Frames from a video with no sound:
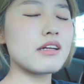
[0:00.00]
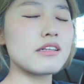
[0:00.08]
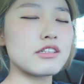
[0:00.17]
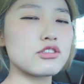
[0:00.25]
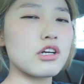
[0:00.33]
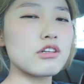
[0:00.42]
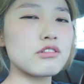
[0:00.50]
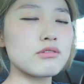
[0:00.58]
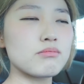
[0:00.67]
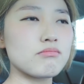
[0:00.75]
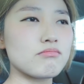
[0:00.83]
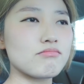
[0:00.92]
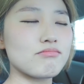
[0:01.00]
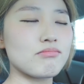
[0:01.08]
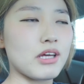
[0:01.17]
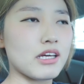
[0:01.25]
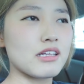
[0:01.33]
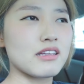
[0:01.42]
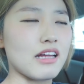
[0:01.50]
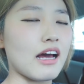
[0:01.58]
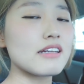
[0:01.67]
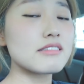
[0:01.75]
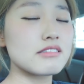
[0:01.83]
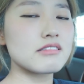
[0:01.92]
And I try to make it not